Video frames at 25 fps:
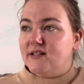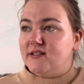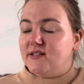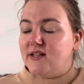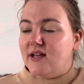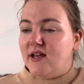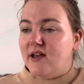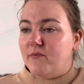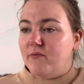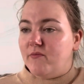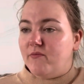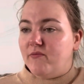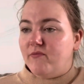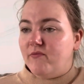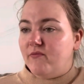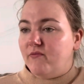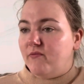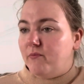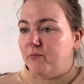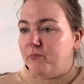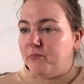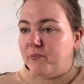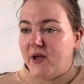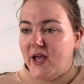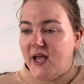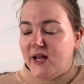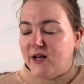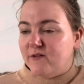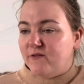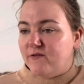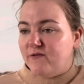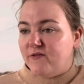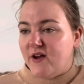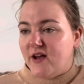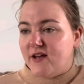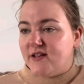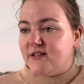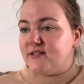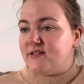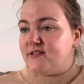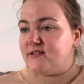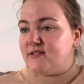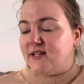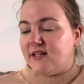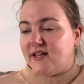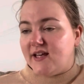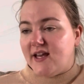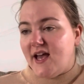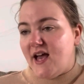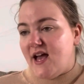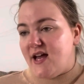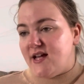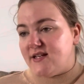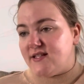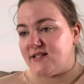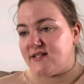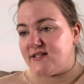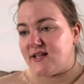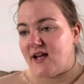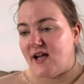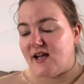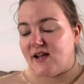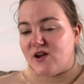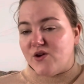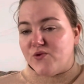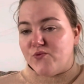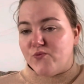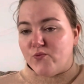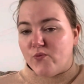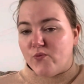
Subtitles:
It benefits the kids. I can